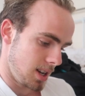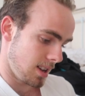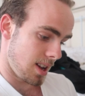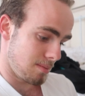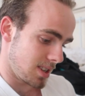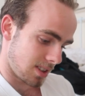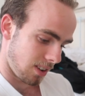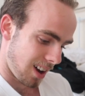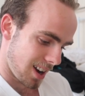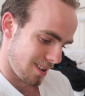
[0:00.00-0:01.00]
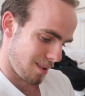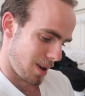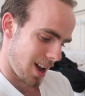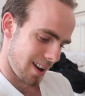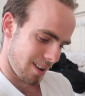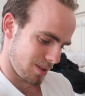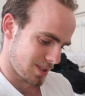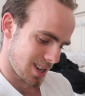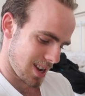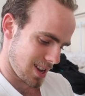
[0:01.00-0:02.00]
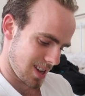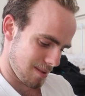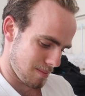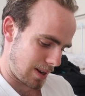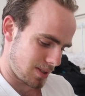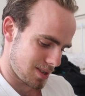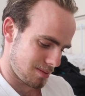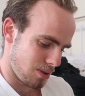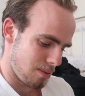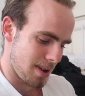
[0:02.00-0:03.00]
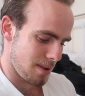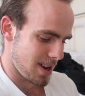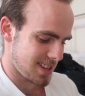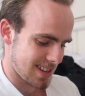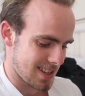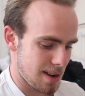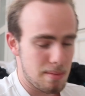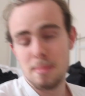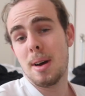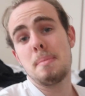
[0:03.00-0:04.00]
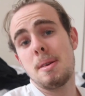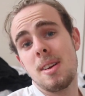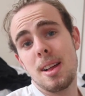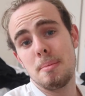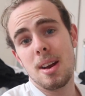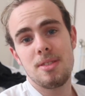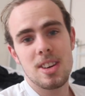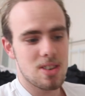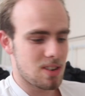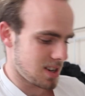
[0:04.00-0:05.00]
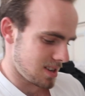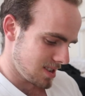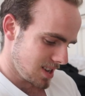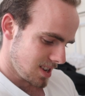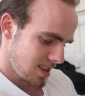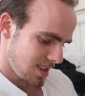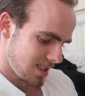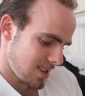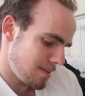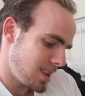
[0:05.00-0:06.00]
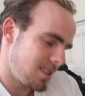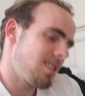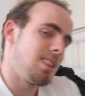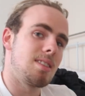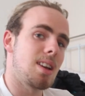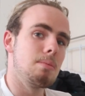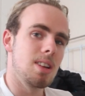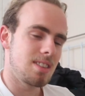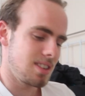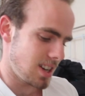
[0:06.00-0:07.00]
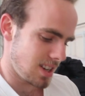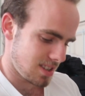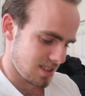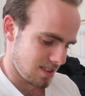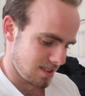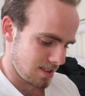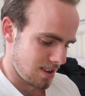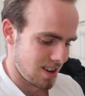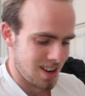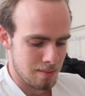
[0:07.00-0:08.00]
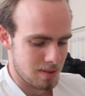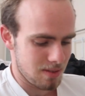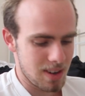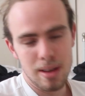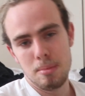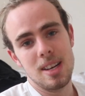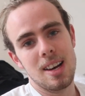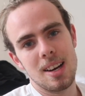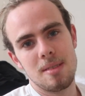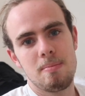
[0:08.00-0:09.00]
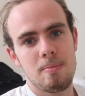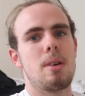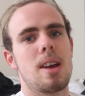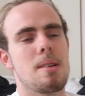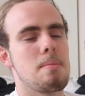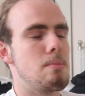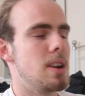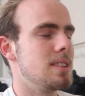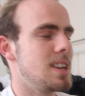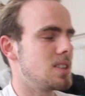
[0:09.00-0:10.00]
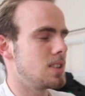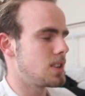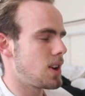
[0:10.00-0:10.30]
but I'm just grinding away at it. We'll see. It might just all be a waste of time, or it might be really beneficial. And I mean, it's only 10 minutes a day, so no harm can really be done. Anyway, meditation